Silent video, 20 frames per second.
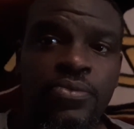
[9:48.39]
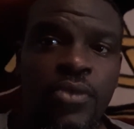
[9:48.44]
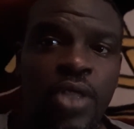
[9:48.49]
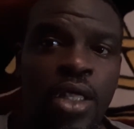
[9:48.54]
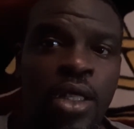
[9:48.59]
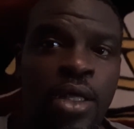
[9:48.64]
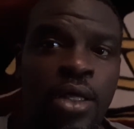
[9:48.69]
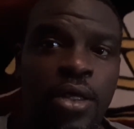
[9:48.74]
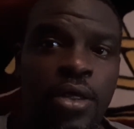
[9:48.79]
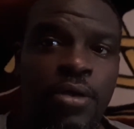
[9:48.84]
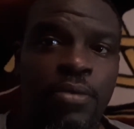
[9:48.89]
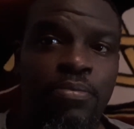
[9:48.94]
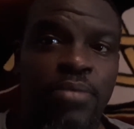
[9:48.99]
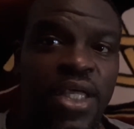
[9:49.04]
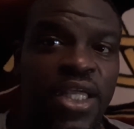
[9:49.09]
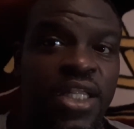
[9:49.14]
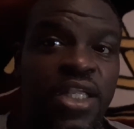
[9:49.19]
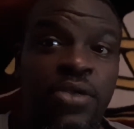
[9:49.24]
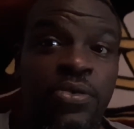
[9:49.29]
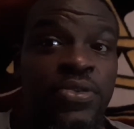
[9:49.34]

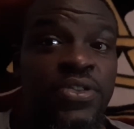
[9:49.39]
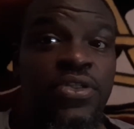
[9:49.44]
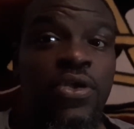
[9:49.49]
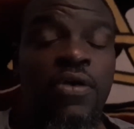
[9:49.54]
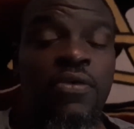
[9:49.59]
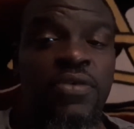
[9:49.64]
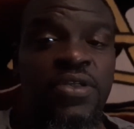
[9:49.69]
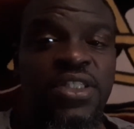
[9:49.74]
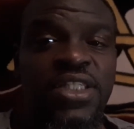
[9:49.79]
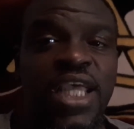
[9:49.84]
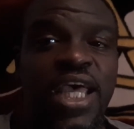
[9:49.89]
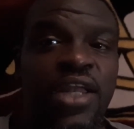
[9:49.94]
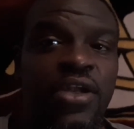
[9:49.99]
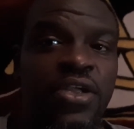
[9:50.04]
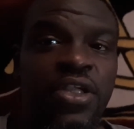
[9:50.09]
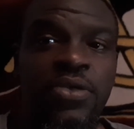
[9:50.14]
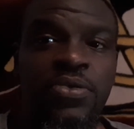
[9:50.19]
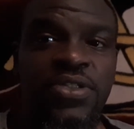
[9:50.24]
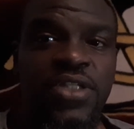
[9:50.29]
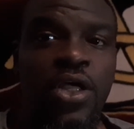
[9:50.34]
But he was overshadowed.
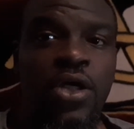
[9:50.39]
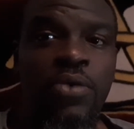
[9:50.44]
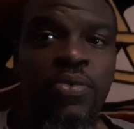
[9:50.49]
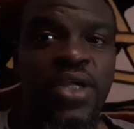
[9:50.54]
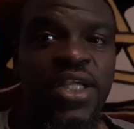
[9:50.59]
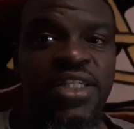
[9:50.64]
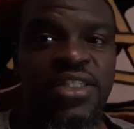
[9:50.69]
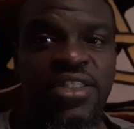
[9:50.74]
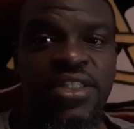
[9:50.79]
He was always